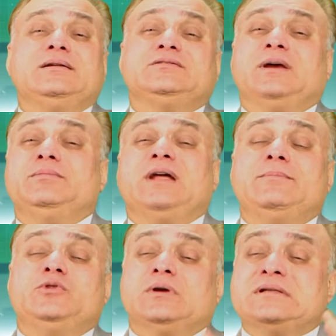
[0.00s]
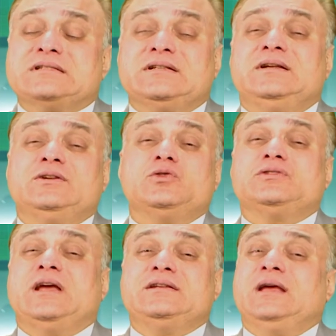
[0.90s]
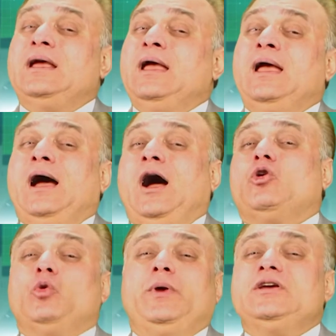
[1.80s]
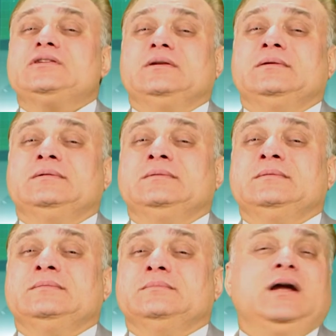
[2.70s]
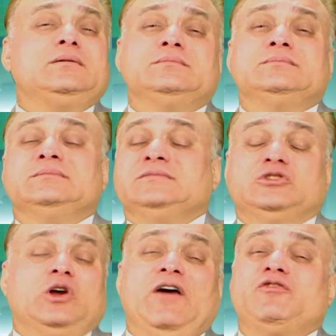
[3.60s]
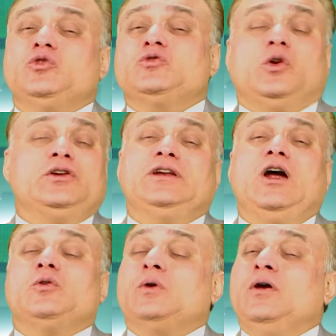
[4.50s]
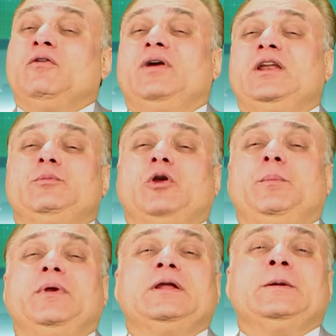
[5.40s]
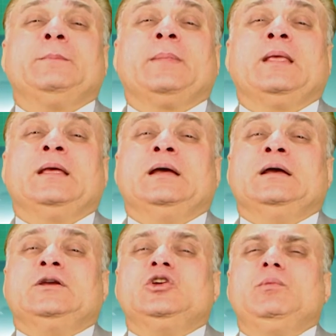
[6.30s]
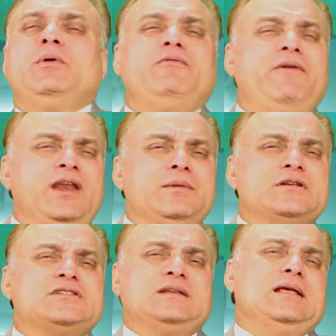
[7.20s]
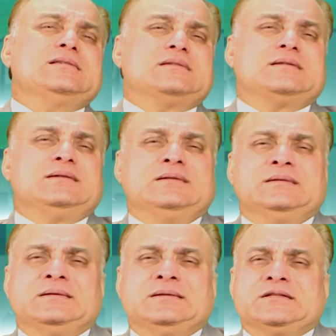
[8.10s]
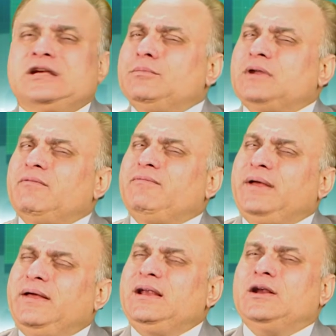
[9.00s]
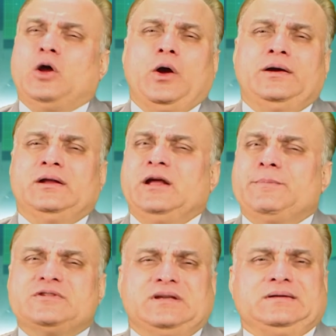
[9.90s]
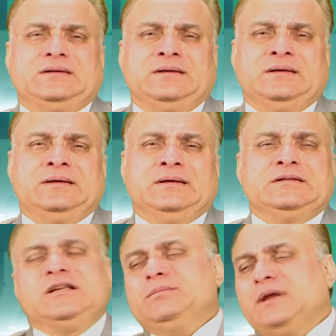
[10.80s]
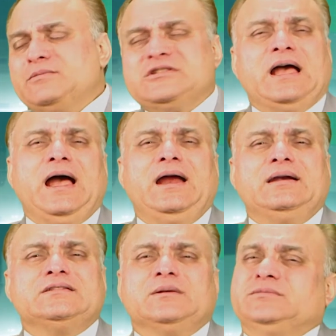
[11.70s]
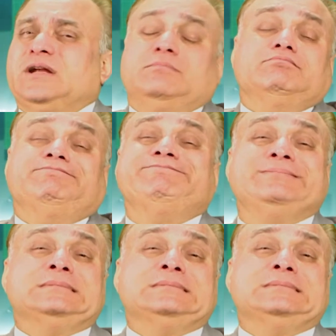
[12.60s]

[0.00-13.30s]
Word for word: sometimes you're considering to change a occupation, but you have to sort it out very properly. You'll be very much tensed, sometimes very annoyed and upset, sometimes sad, sometimes